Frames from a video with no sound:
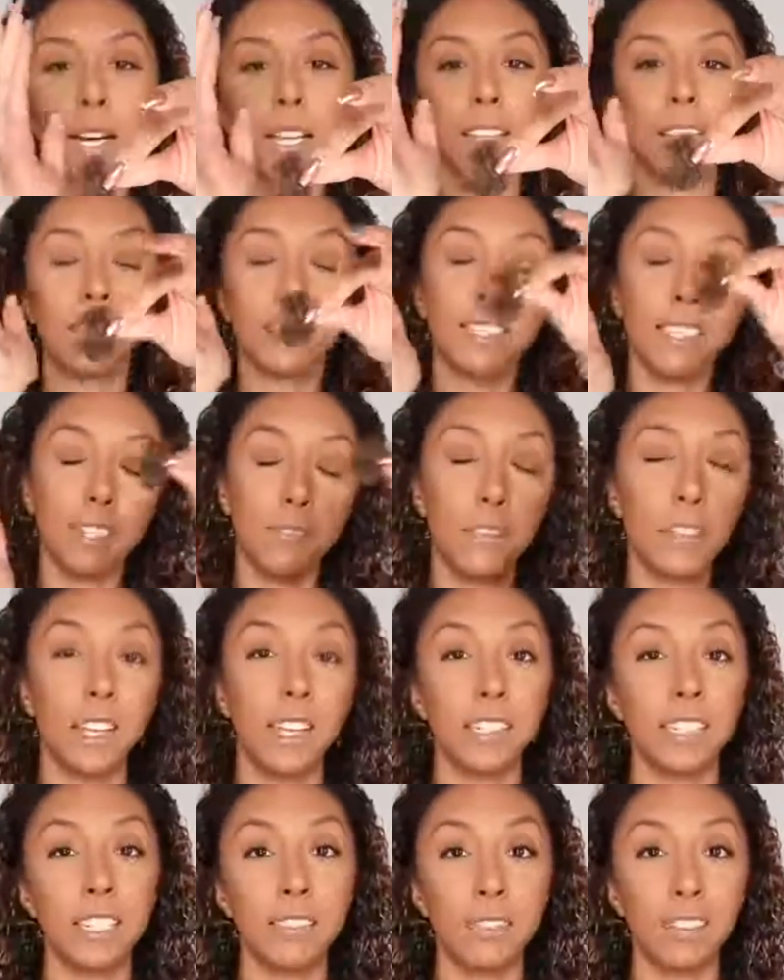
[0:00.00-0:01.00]
but let's see if it
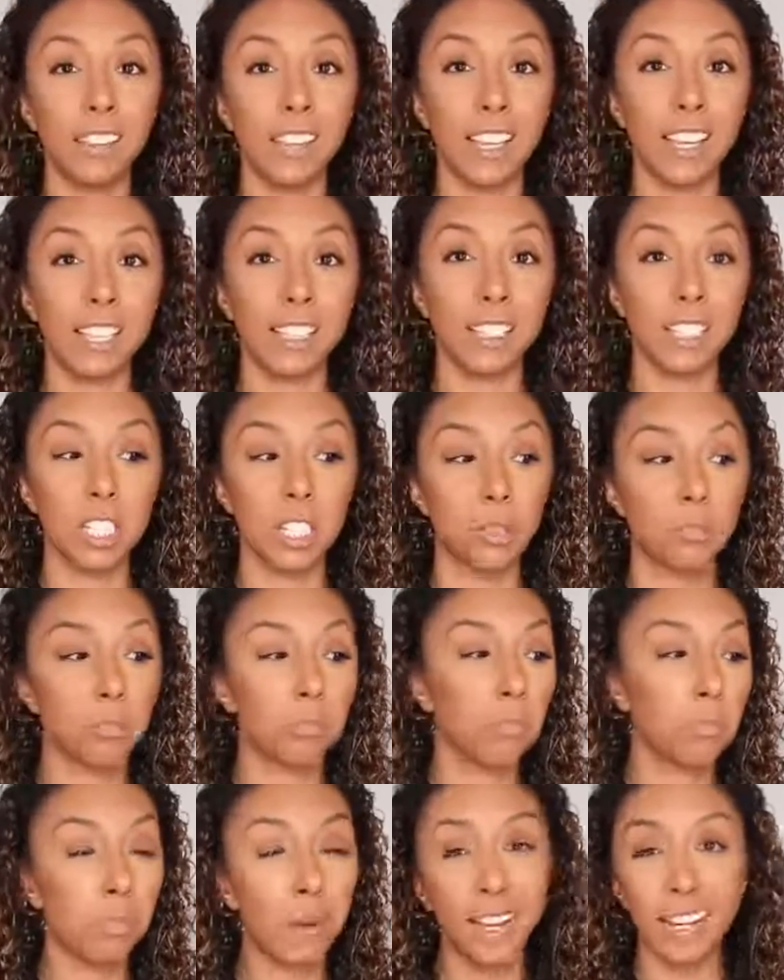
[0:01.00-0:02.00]
gets even less
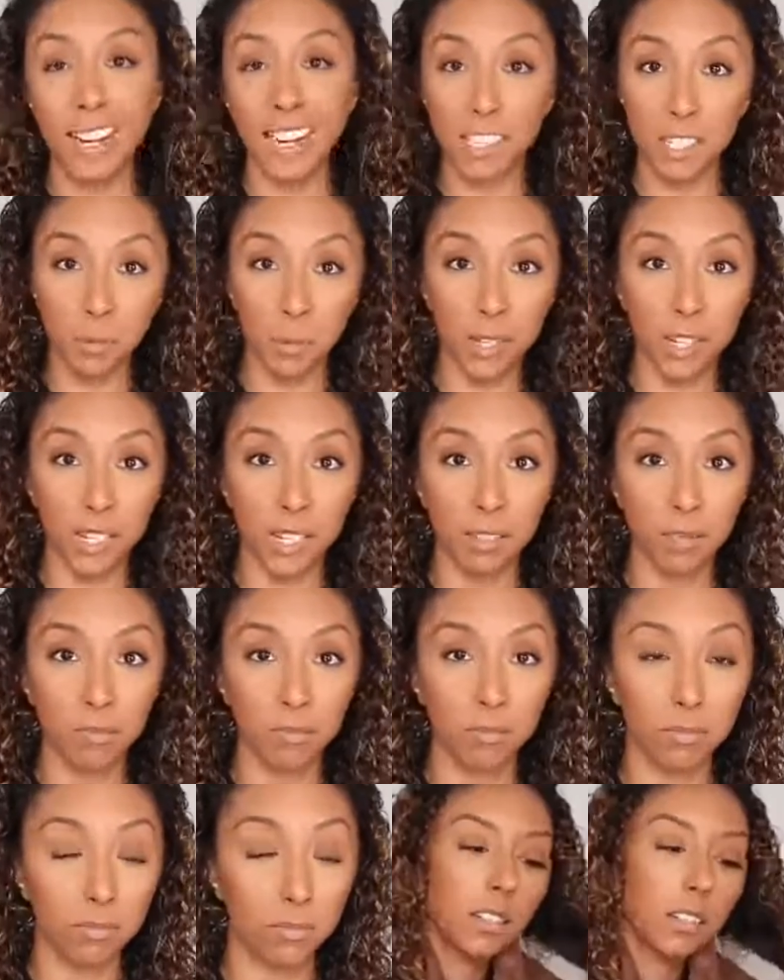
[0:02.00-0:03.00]
by next week.
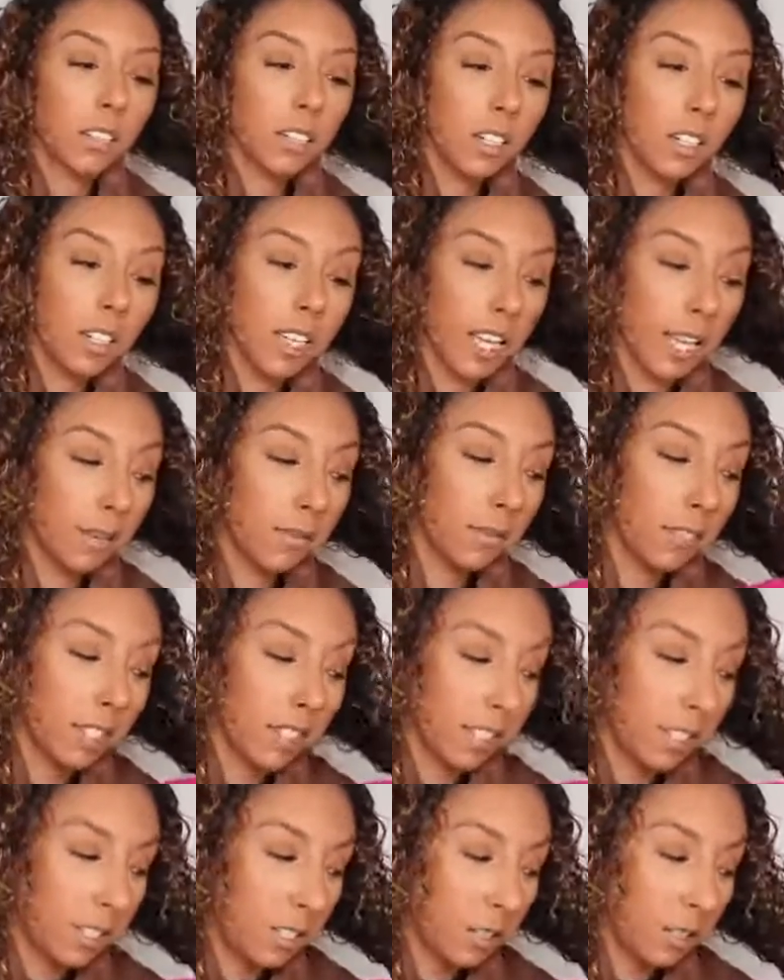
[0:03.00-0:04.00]
Okay,
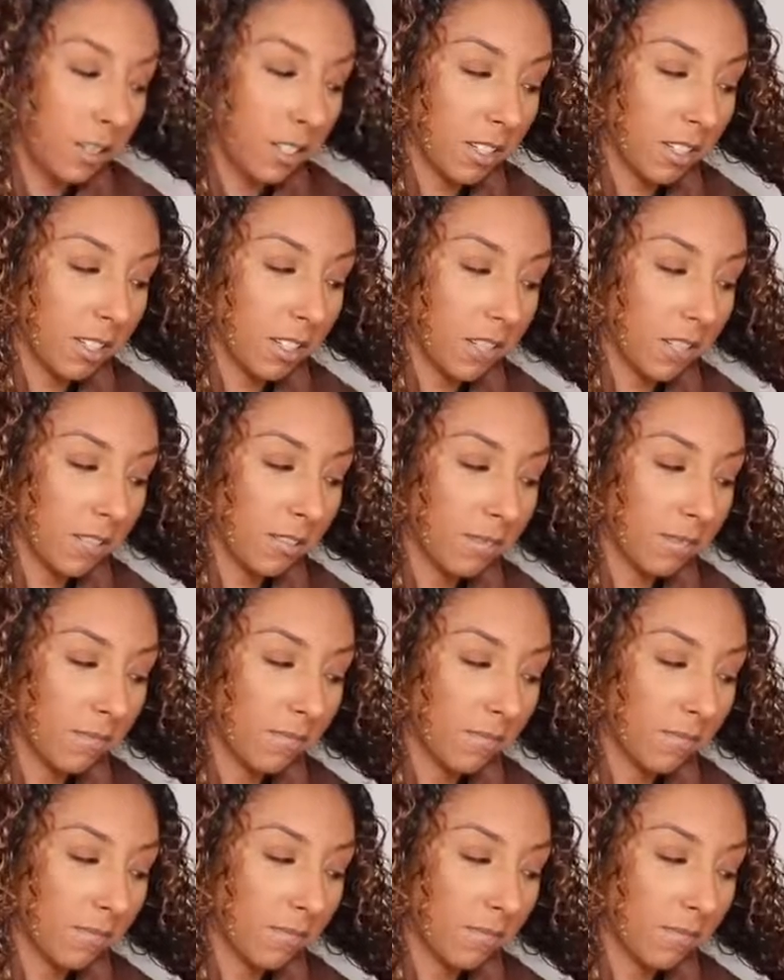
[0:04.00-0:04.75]
let's do this.